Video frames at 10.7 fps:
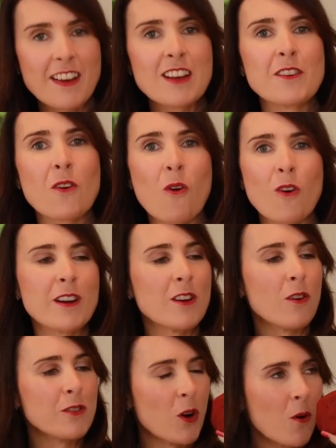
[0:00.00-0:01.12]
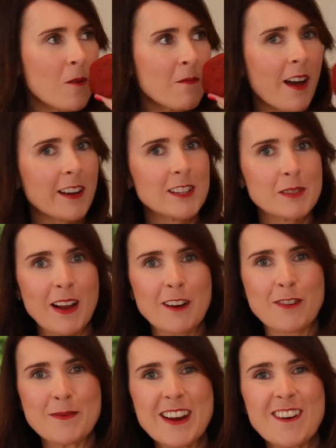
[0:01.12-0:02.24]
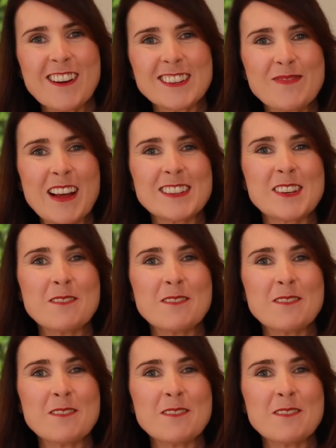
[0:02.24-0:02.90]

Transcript: velvet Oreo dough. I can smell it from here and it smells